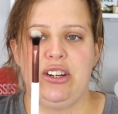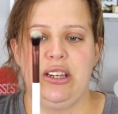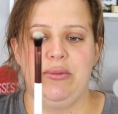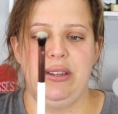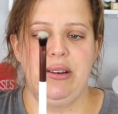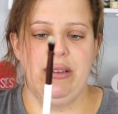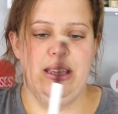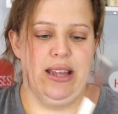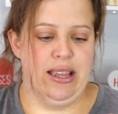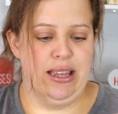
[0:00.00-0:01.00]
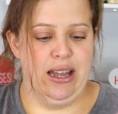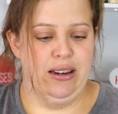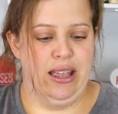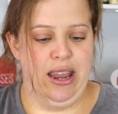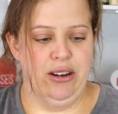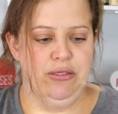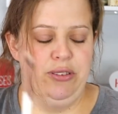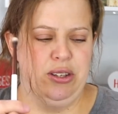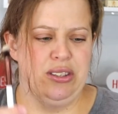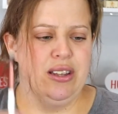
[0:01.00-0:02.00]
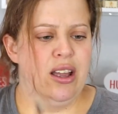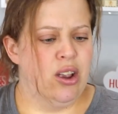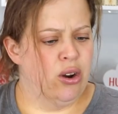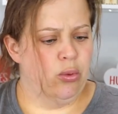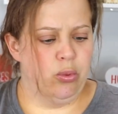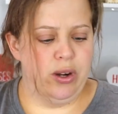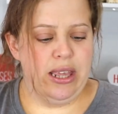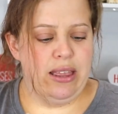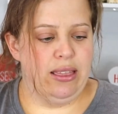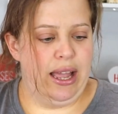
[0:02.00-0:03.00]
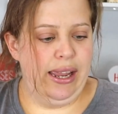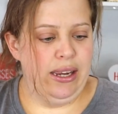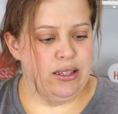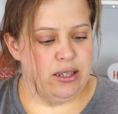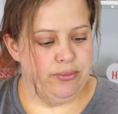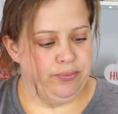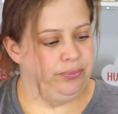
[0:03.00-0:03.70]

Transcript: actually really, really like that. The handle feels really light.